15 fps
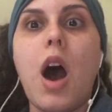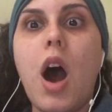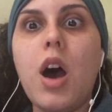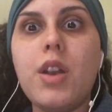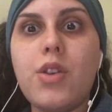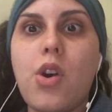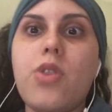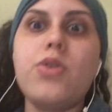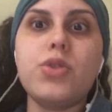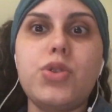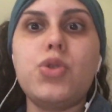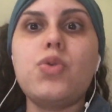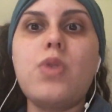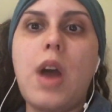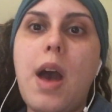Another
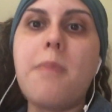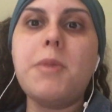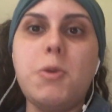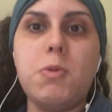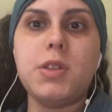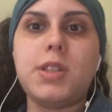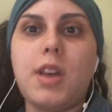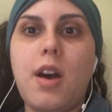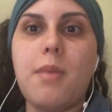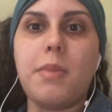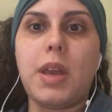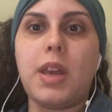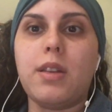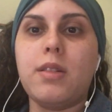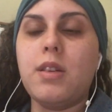tsunami was
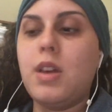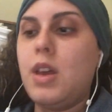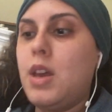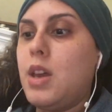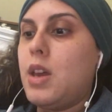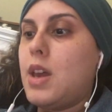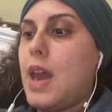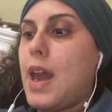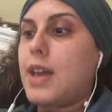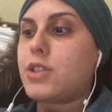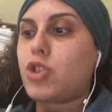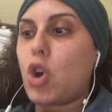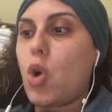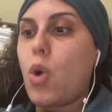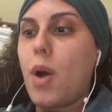coming. And
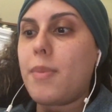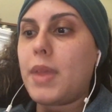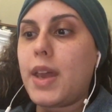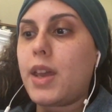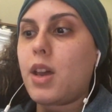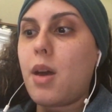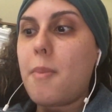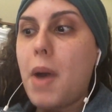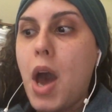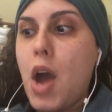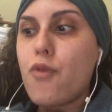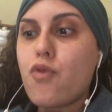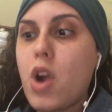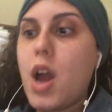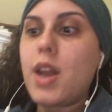so I'm like, come
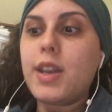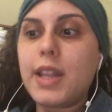on, run,